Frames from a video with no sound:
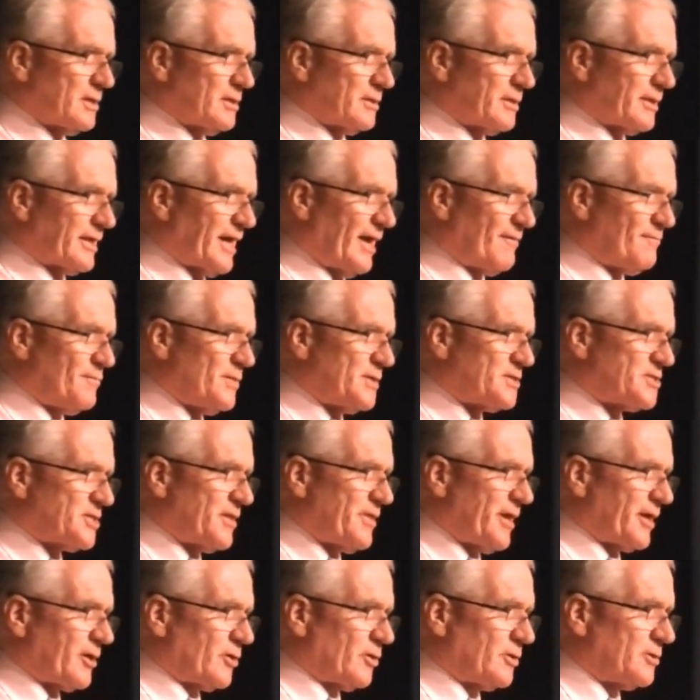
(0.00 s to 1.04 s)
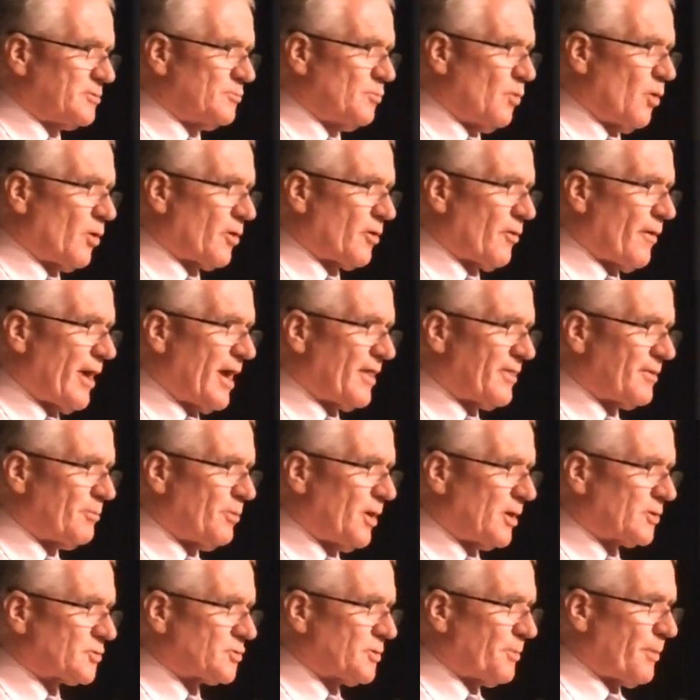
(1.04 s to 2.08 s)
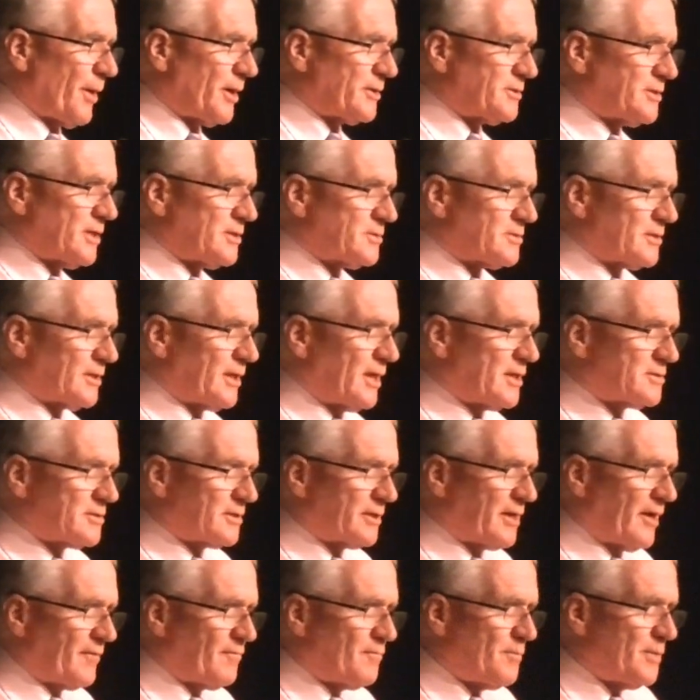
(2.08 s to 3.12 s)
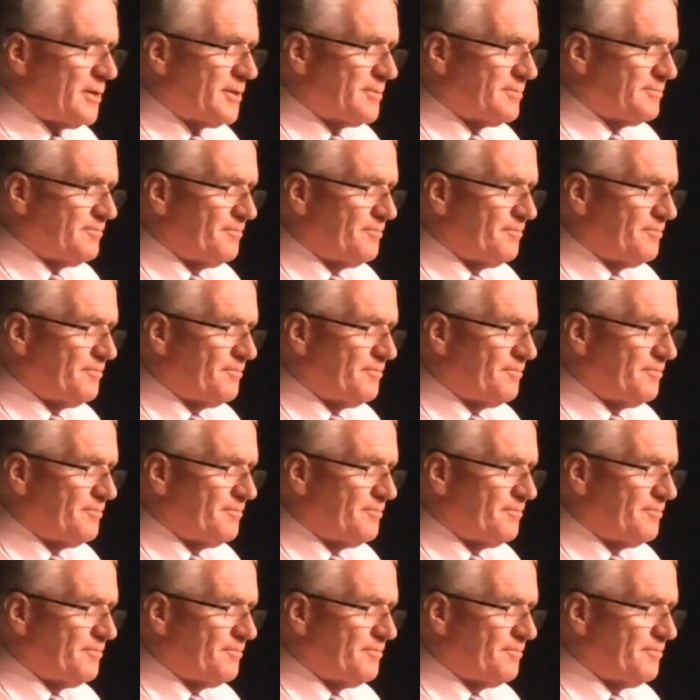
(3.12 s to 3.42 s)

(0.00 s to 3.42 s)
the government said they couldn't walk around the block to protest against the government.